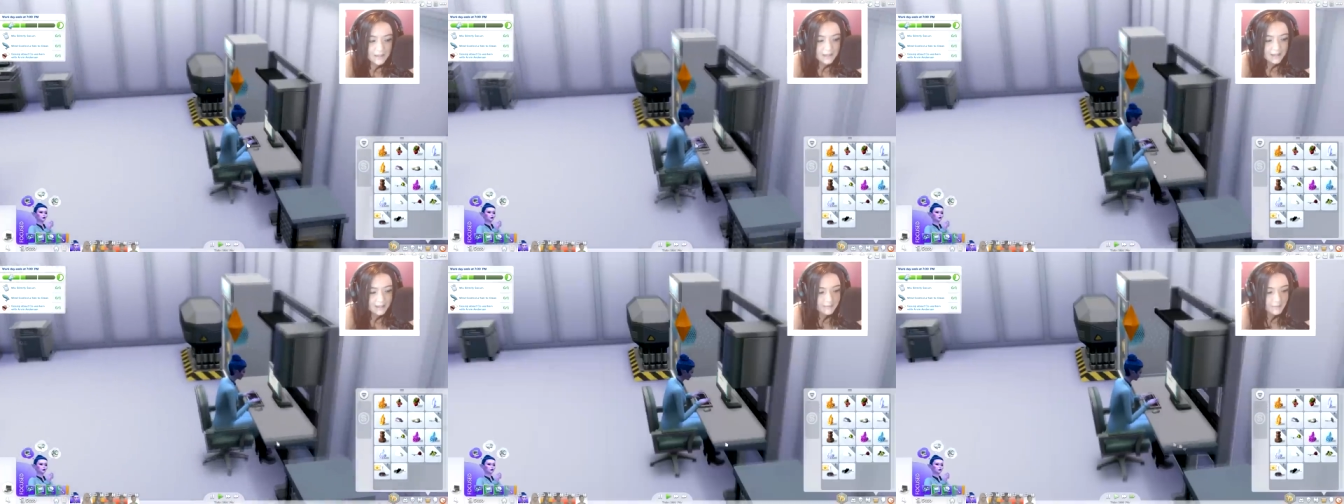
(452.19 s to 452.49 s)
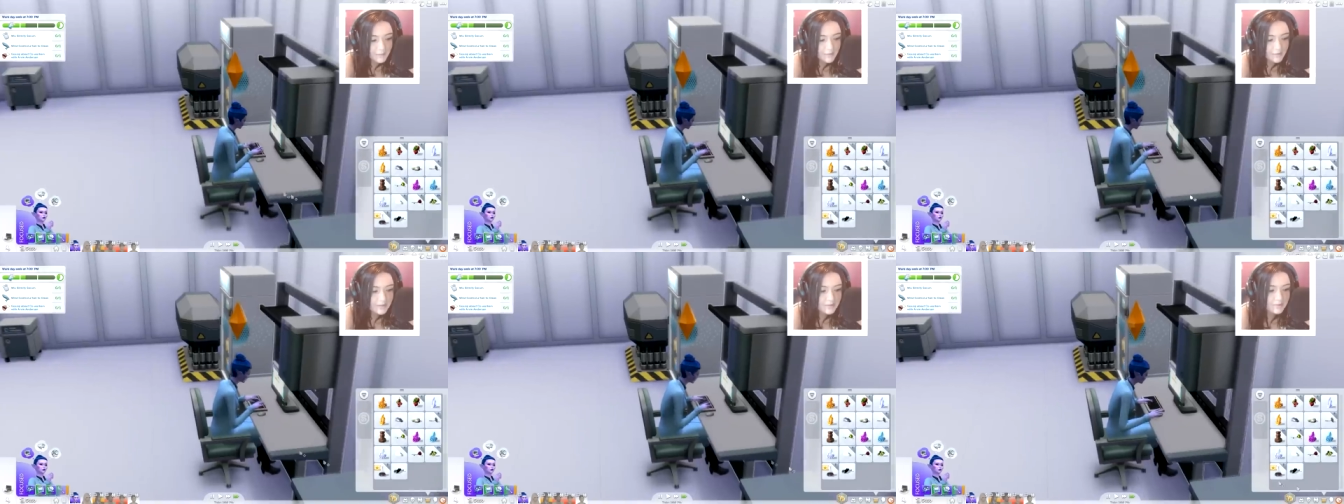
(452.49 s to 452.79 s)
So, I
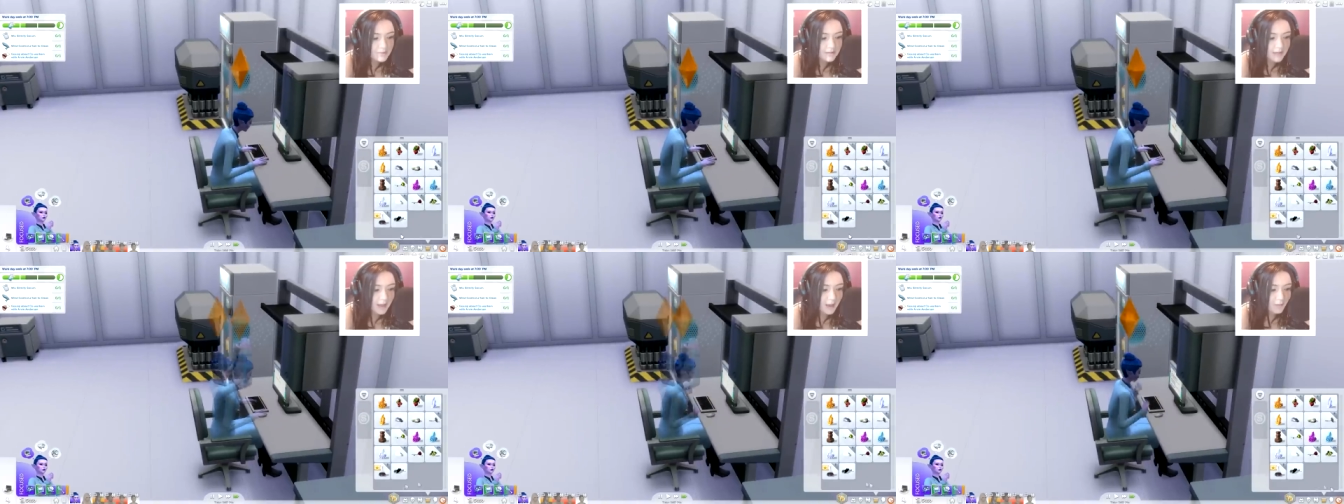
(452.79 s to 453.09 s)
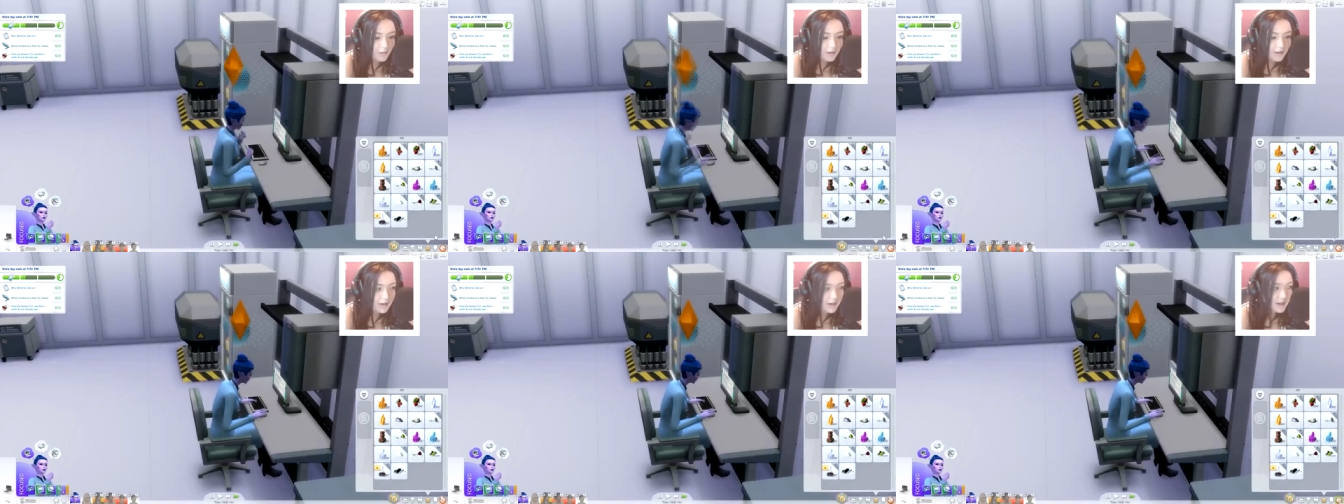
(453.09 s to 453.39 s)
am going to
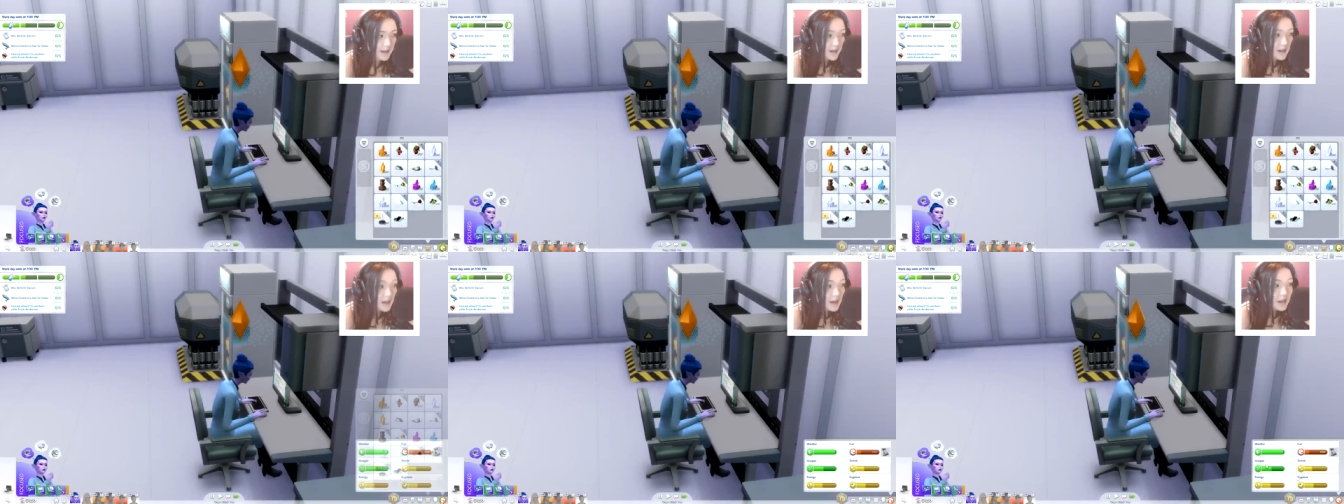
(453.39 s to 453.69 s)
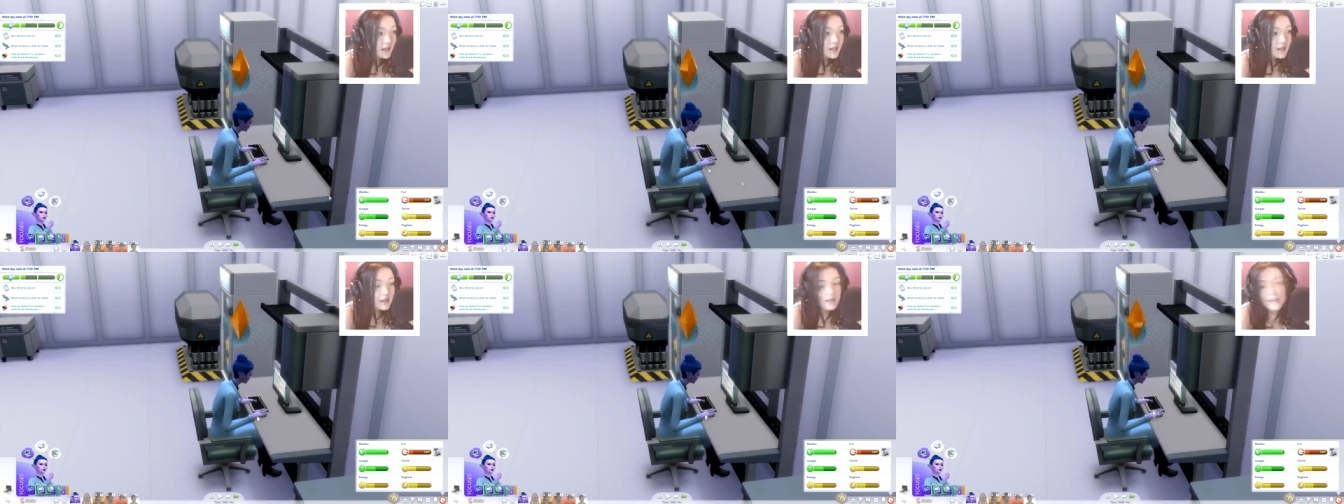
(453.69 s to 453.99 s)
allow her
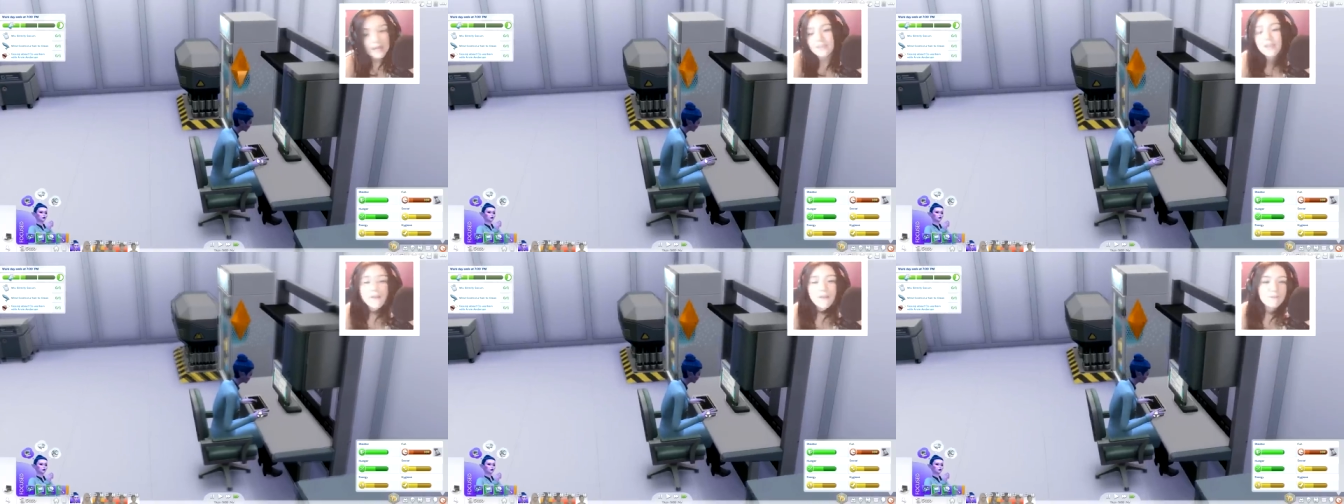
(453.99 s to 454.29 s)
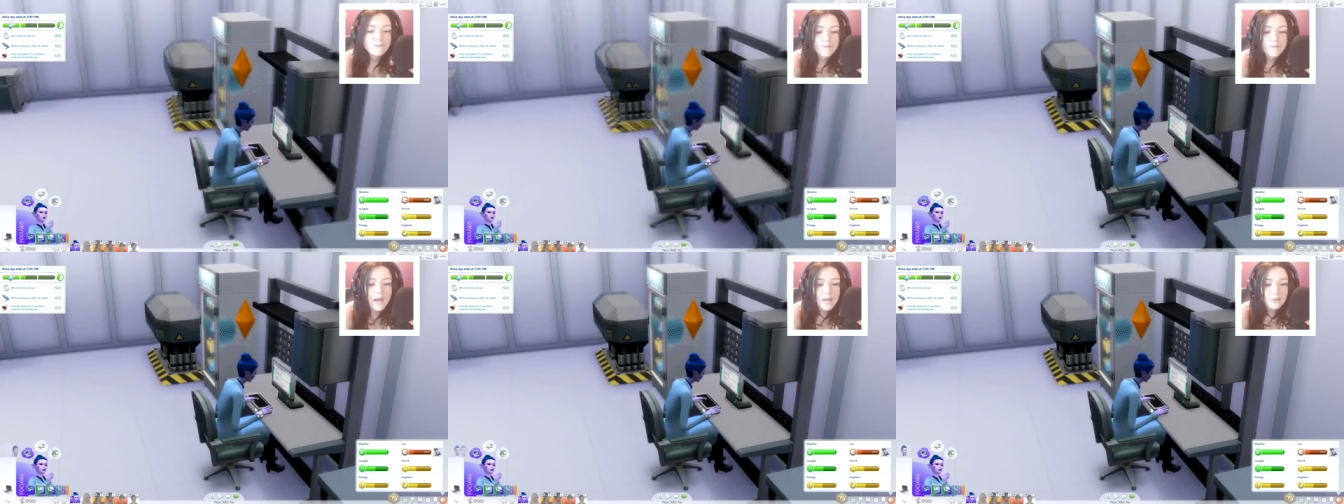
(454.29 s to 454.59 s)
to
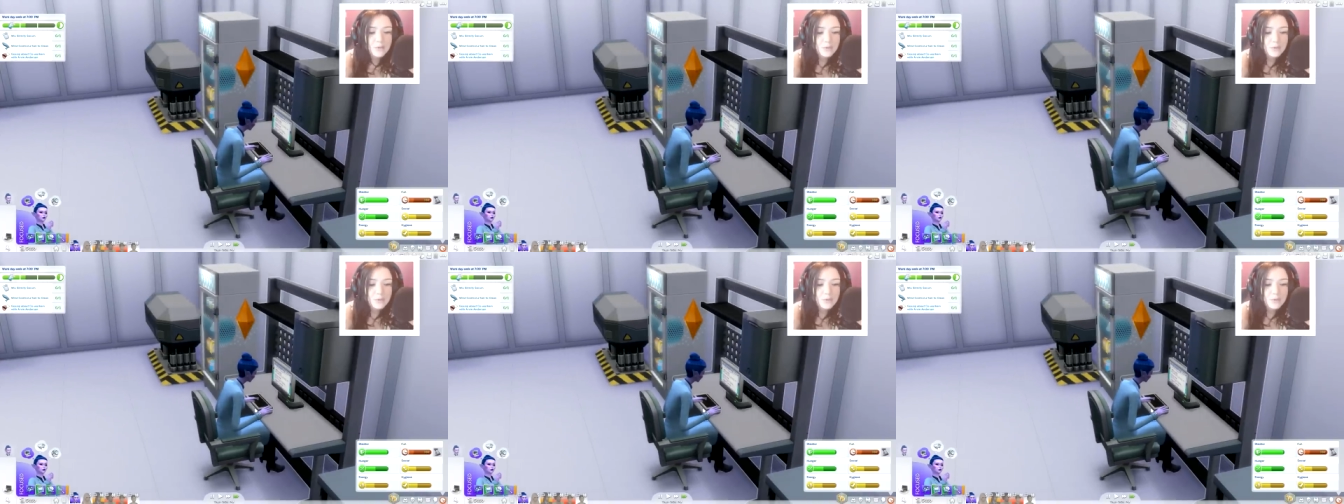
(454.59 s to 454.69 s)
let that